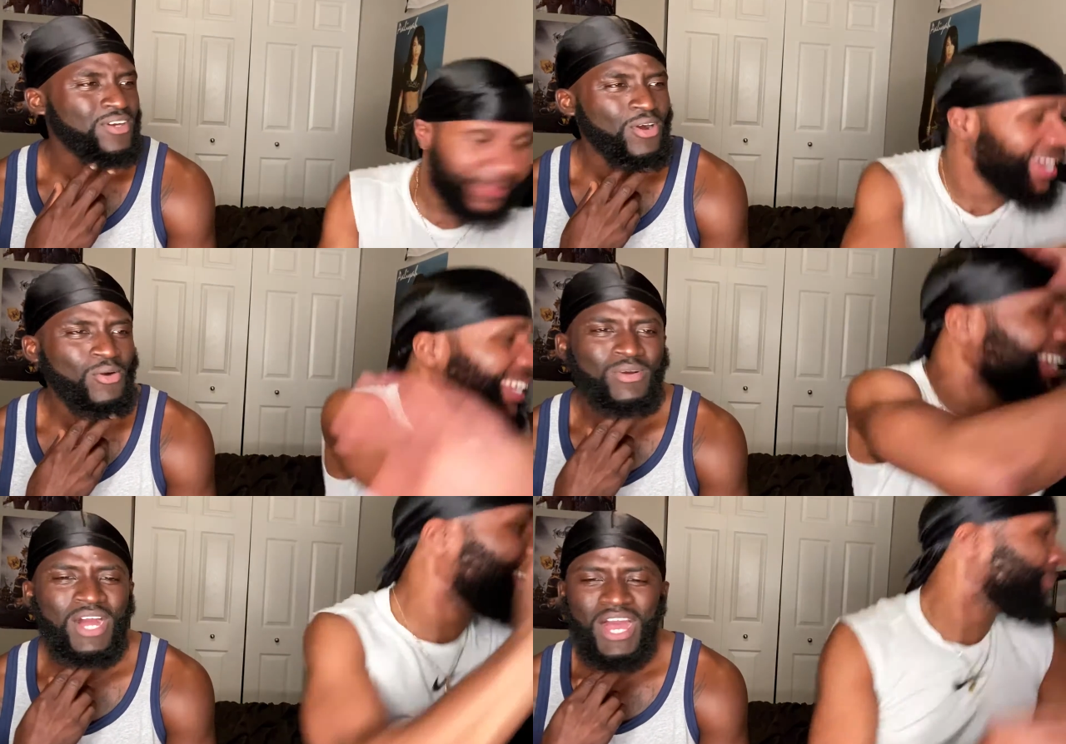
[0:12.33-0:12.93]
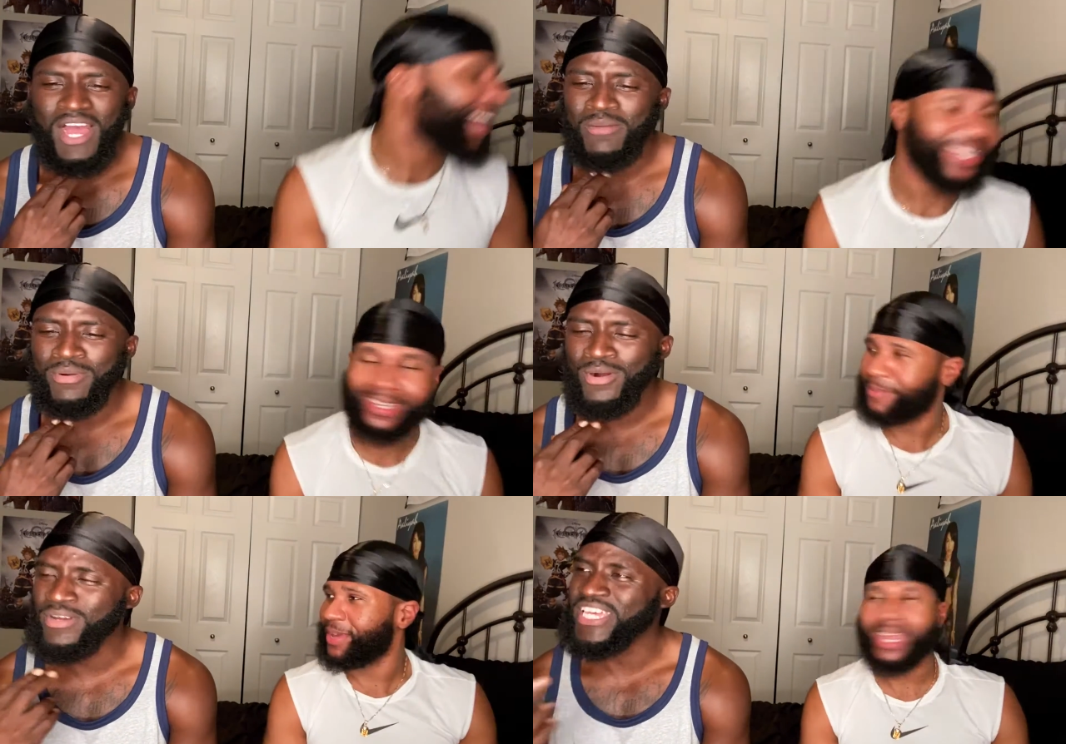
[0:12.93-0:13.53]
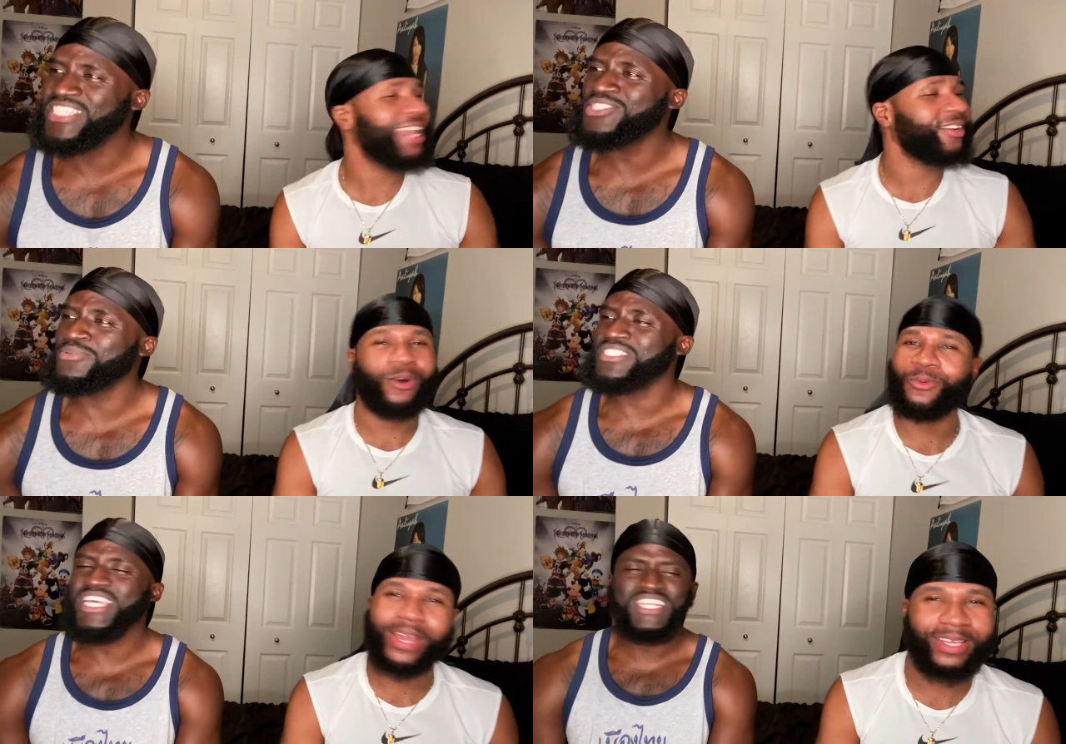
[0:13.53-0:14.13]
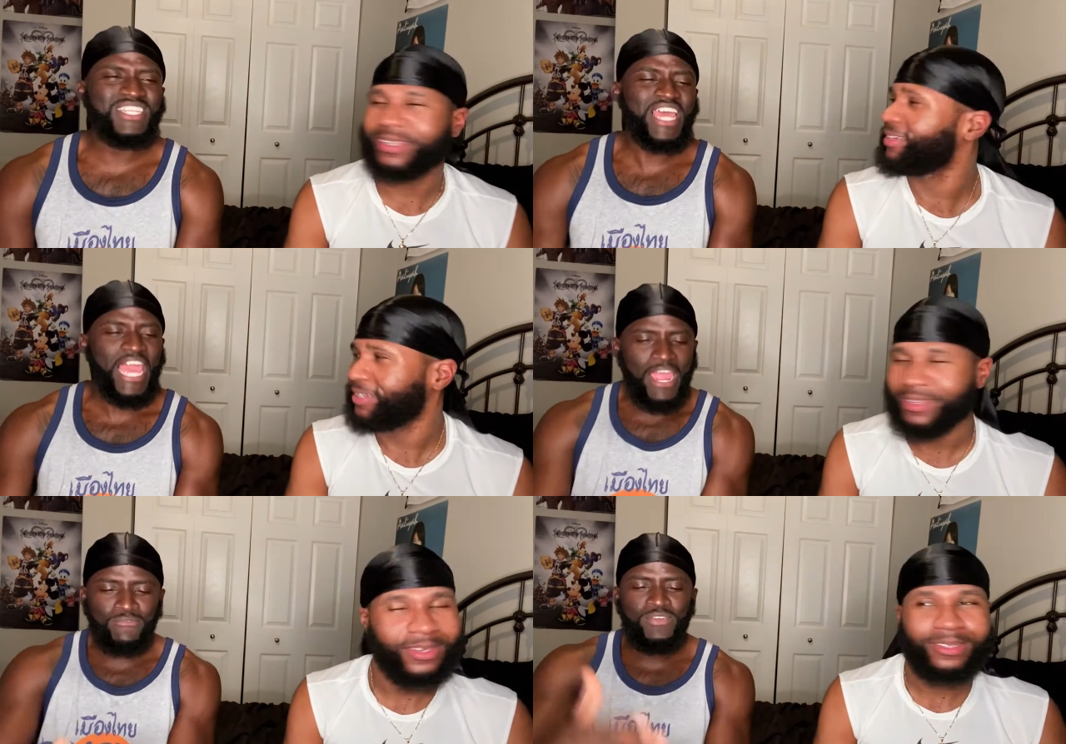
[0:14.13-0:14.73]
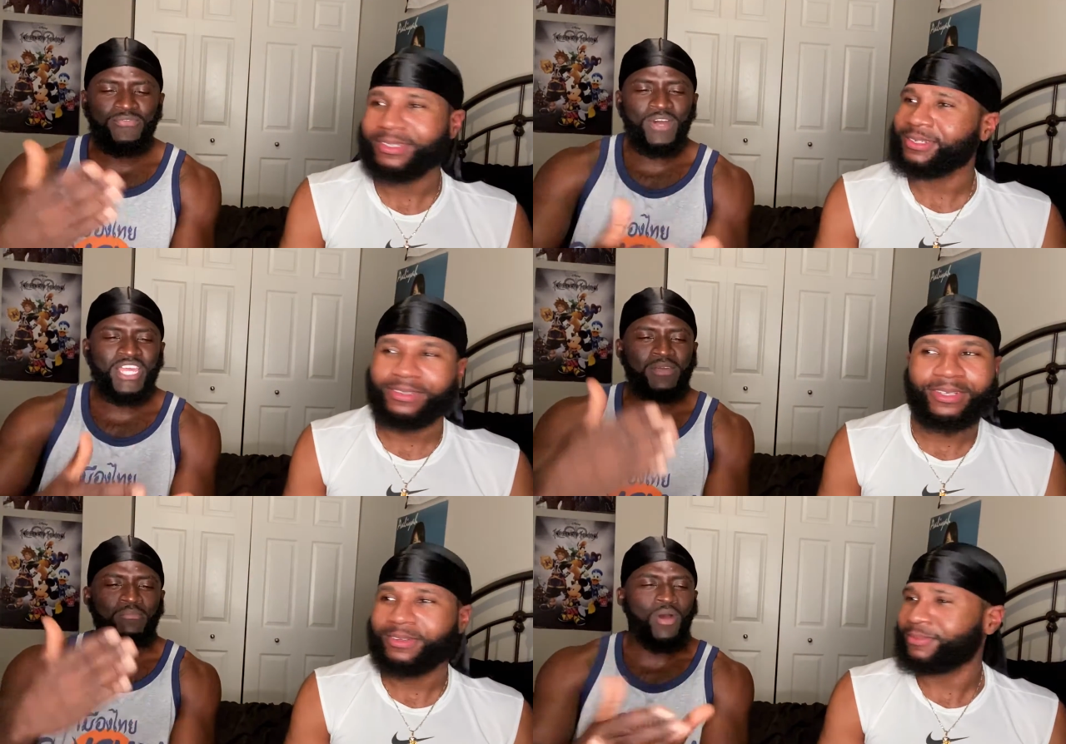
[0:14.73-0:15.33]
Speaker 1: man? Oh, yeah, God, bro. man. Geech no was way. killing at every fucking